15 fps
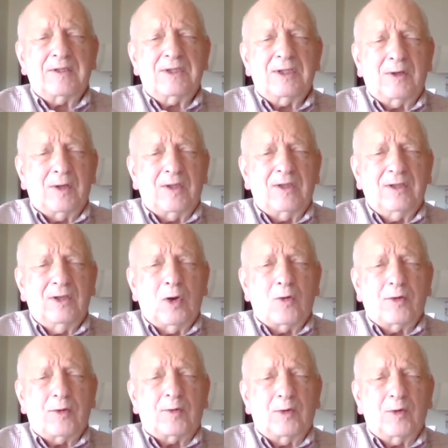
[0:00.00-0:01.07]
to go
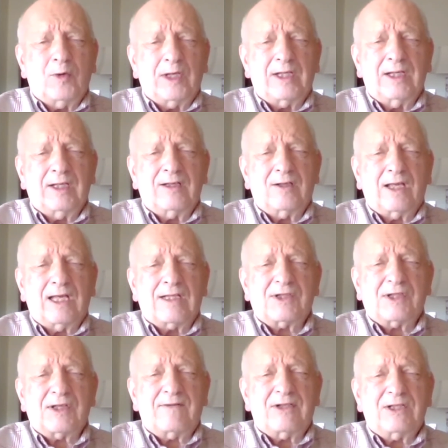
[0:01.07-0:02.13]
through it in Class
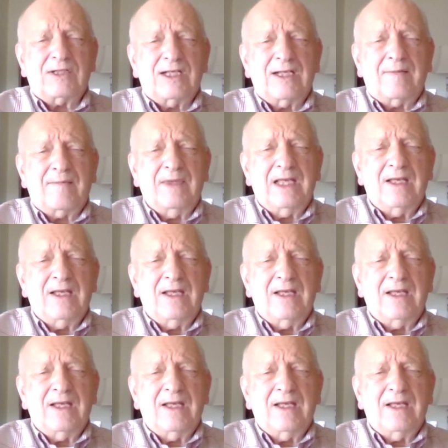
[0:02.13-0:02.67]
17.